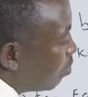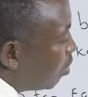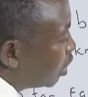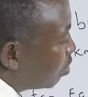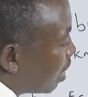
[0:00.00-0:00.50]

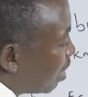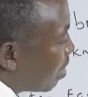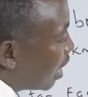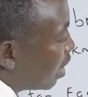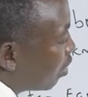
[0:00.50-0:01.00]

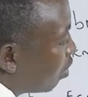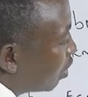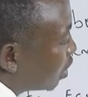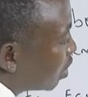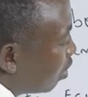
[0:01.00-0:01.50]
multiplied by the
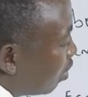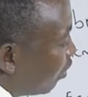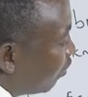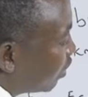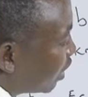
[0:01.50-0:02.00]
cos
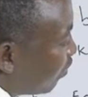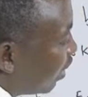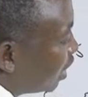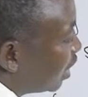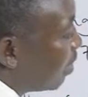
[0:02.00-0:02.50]
of
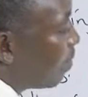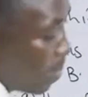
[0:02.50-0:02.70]
70,